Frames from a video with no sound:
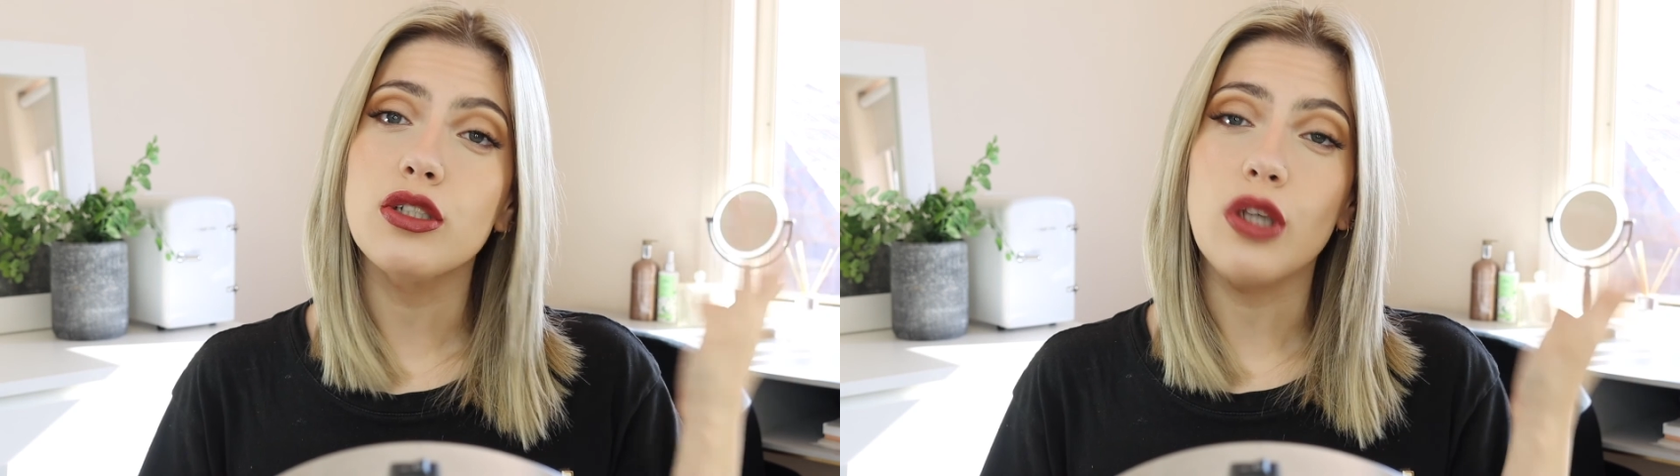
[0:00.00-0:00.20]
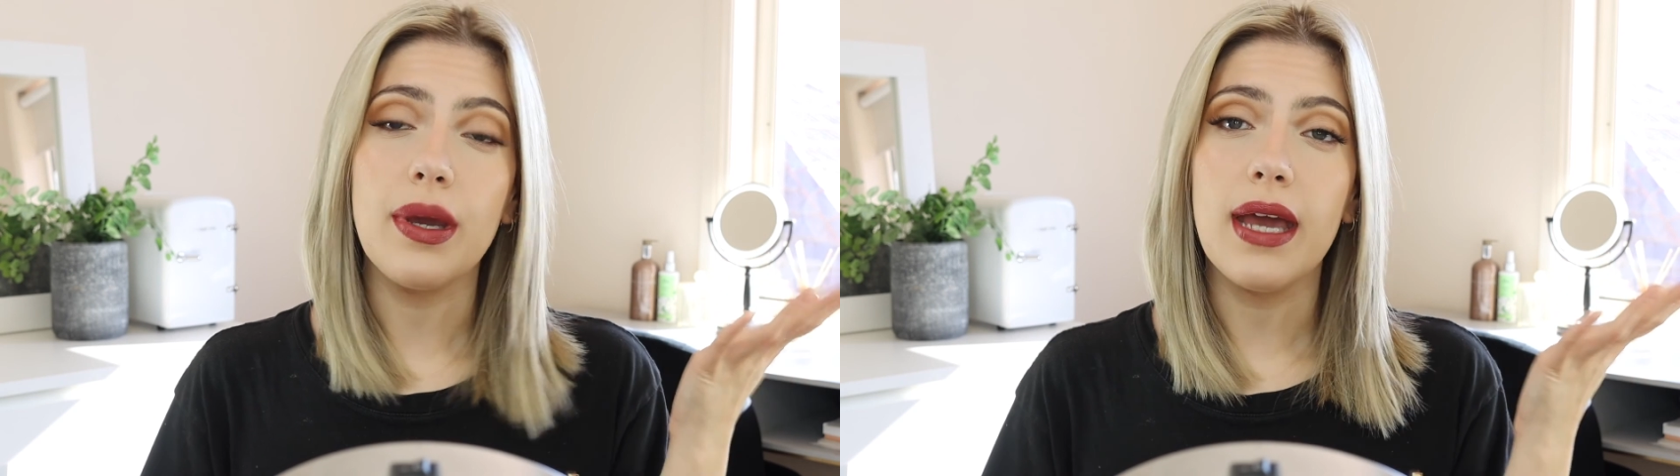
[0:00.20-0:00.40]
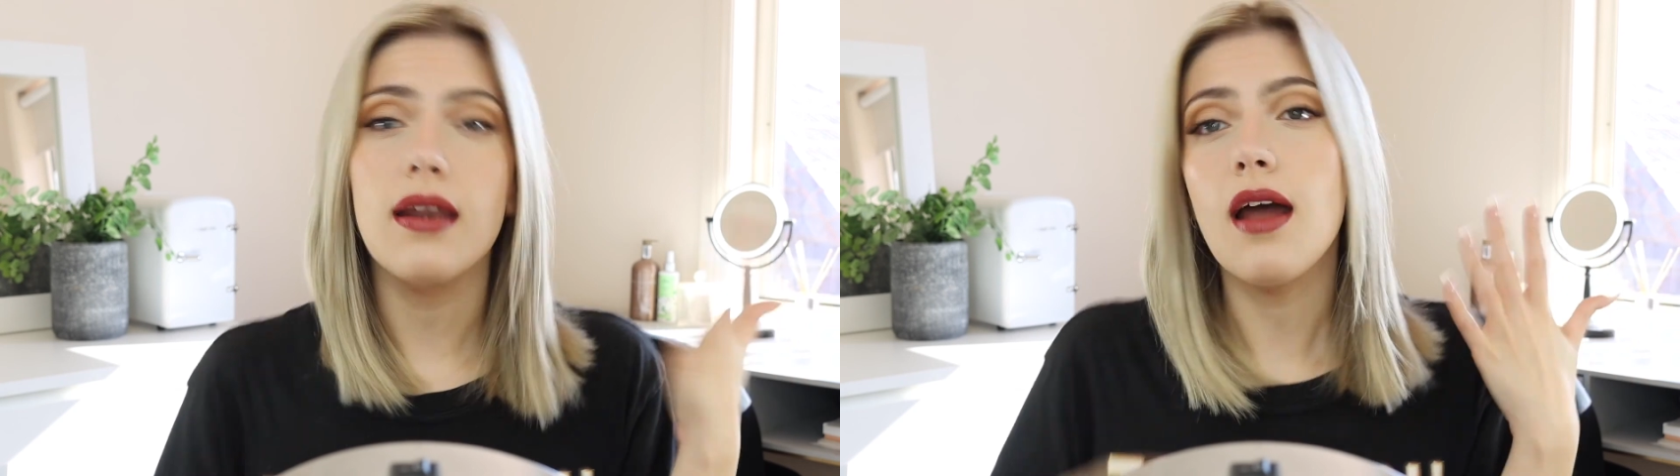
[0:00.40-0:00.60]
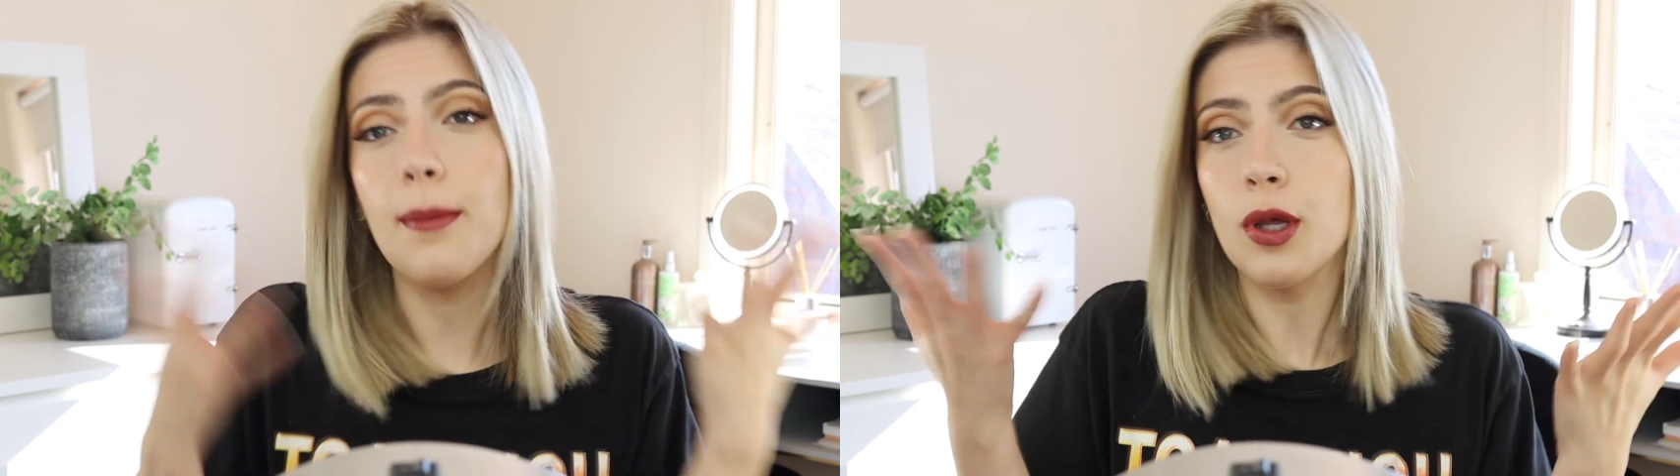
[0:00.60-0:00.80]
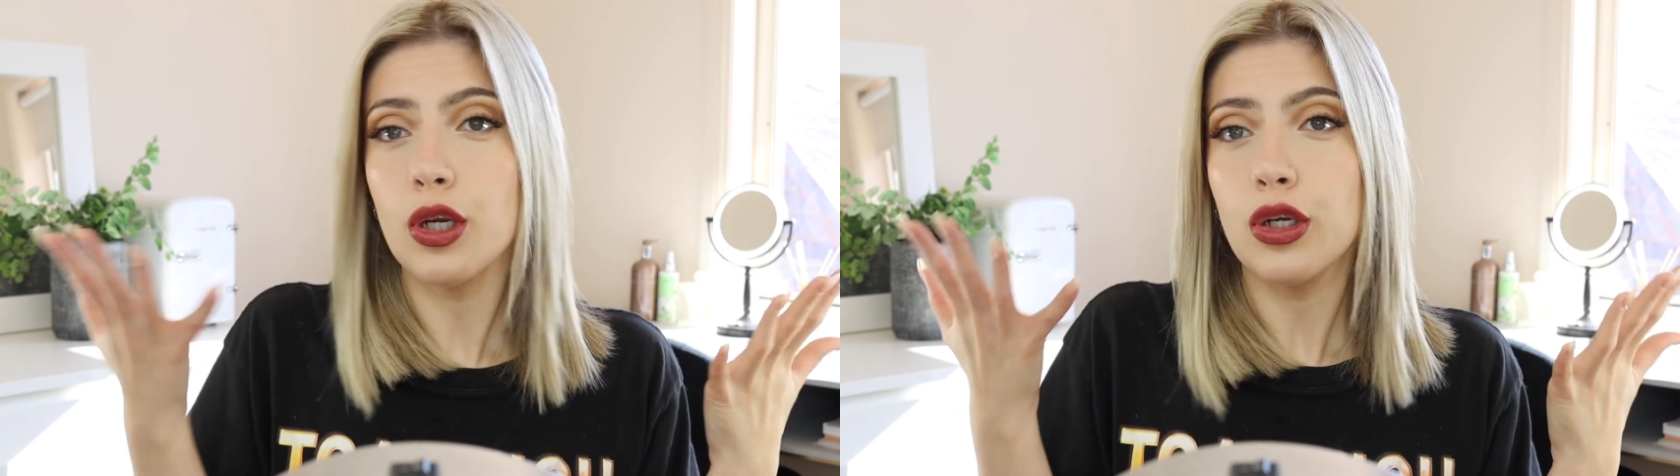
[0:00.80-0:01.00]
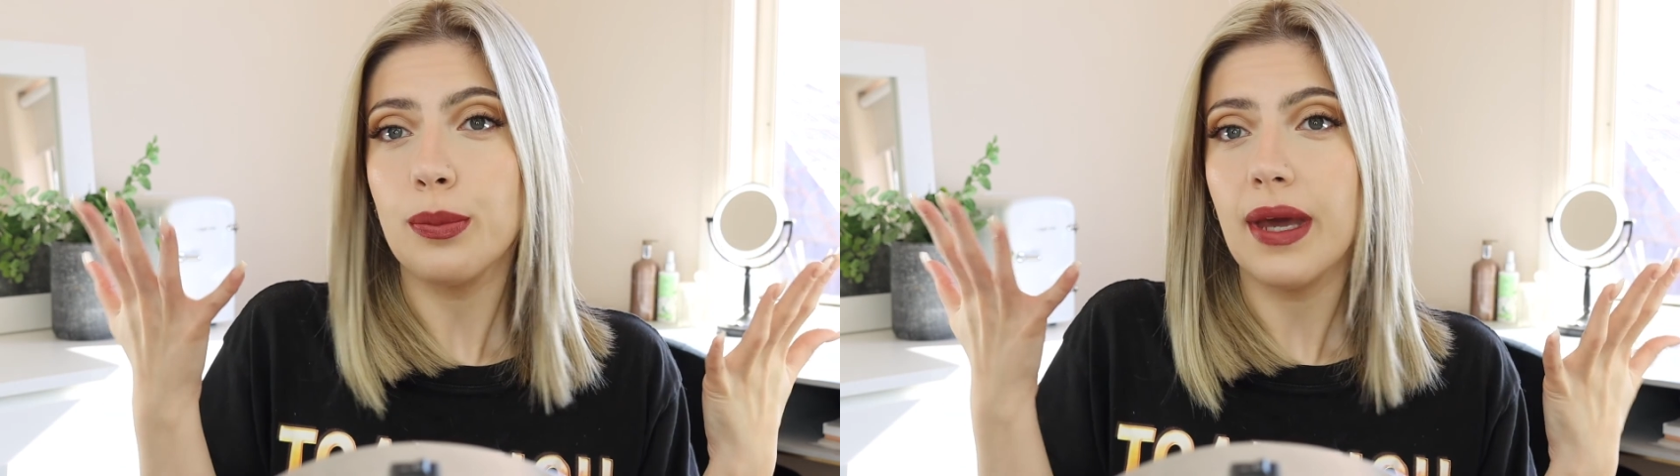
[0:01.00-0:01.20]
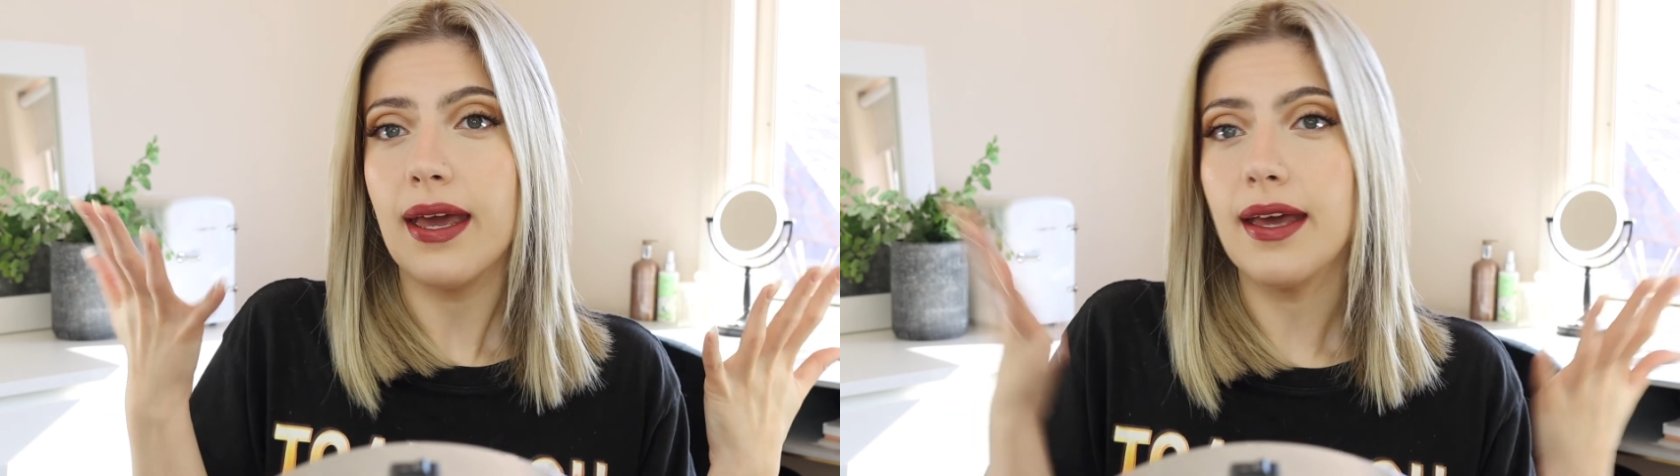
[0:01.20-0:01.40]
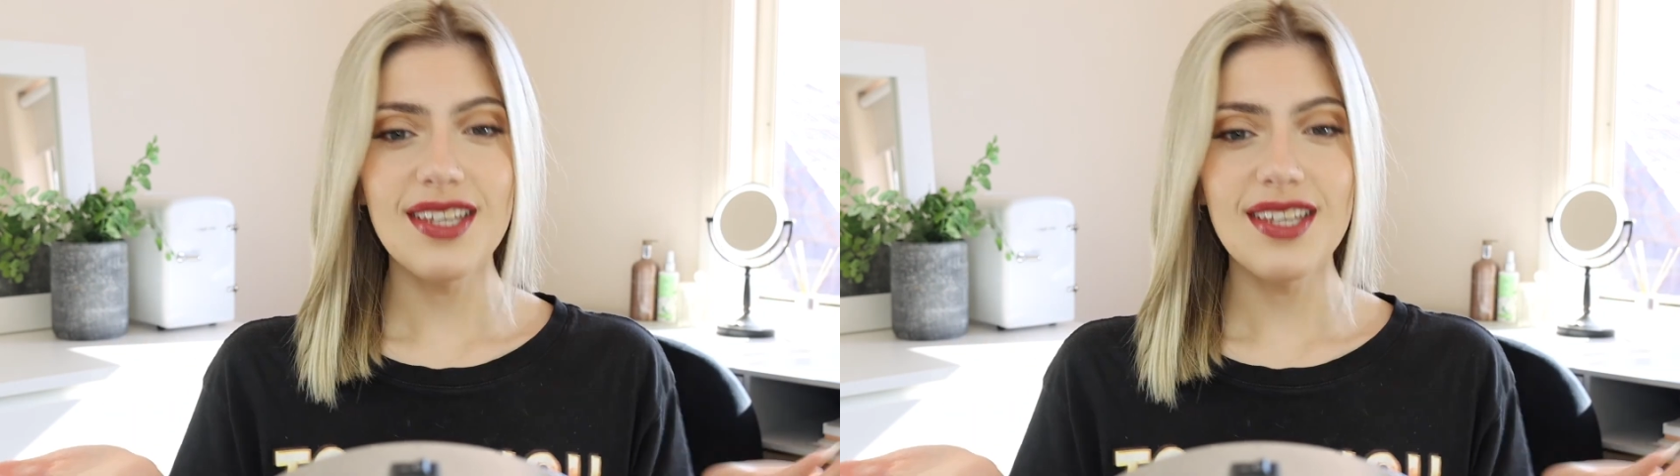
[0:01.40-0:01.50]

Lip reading: going out, I'm not going to do my hair.